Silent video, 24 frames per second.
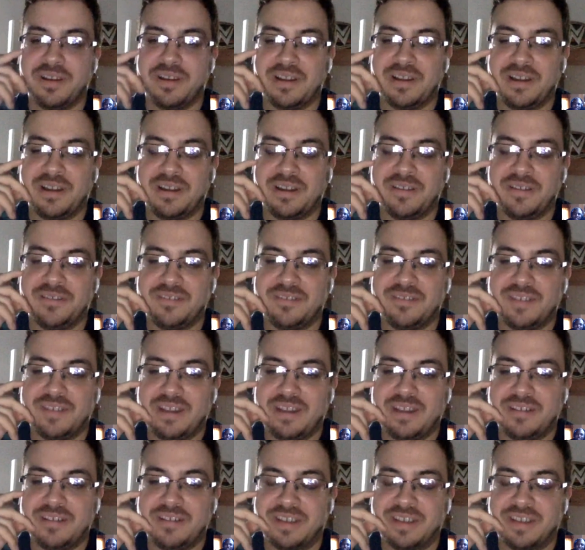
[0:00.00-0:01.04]

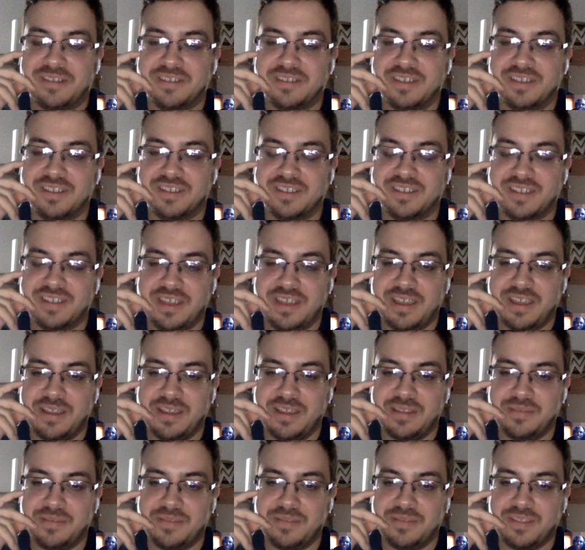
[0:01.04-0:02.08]
I was gonna
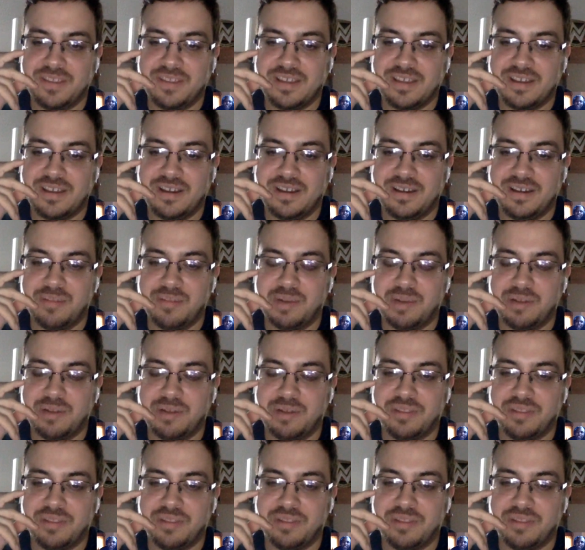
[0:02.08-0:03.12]
say
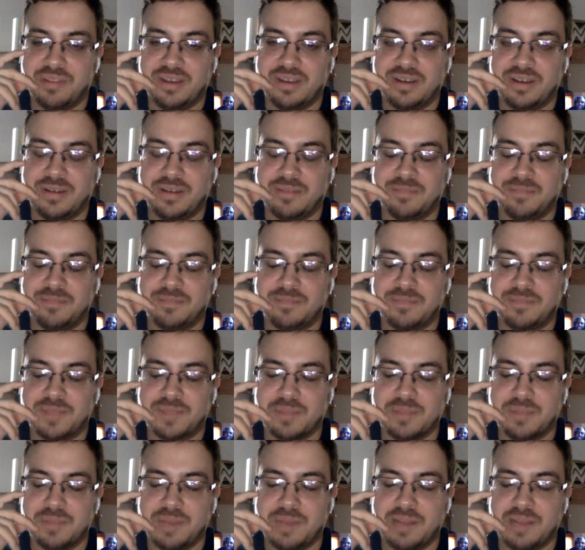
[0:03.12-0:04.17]
about
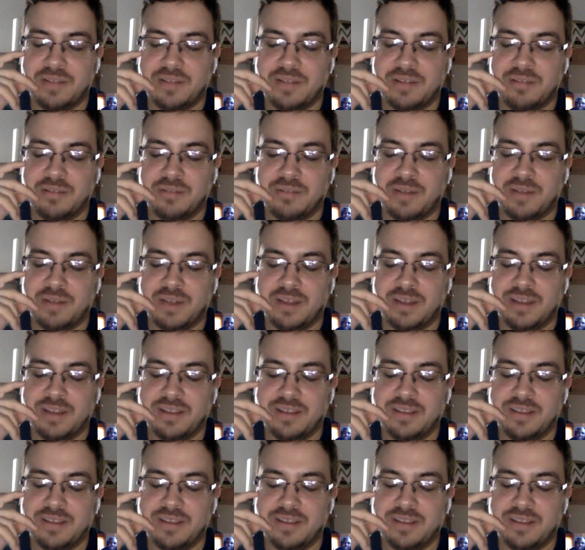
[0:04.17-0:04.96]
Balor and Wyatt.